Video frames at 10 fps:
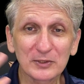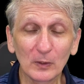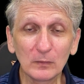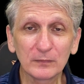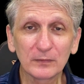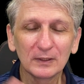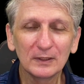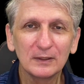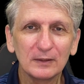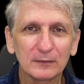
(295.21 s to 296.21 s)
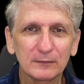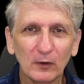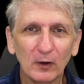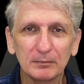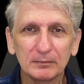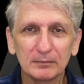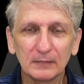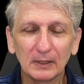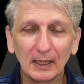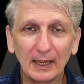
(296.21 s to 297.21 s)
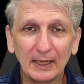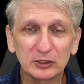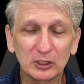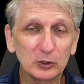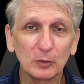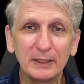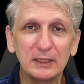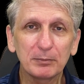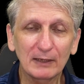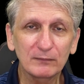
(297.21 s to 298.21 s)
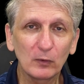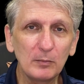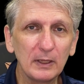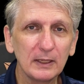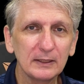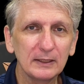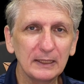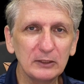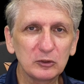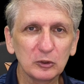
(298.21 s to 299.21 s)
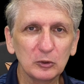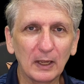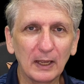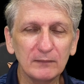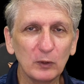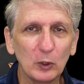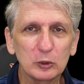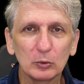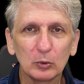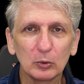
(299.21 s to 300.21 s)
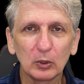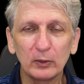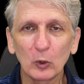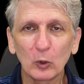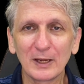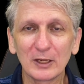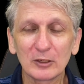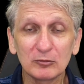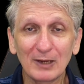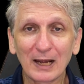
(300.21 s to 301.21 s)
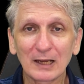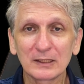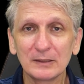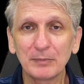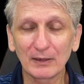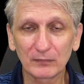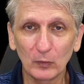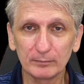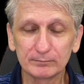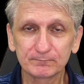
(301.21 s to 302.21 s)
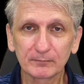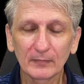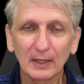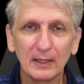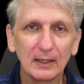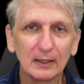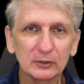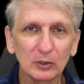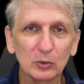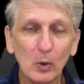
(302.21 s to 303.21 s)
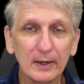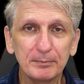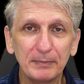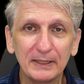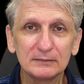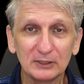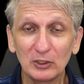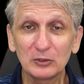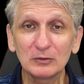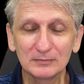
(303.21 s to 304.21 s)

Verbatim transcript: from a social media platform into a virtual and augmented reality platform. So quite a big decision, uh, a very brave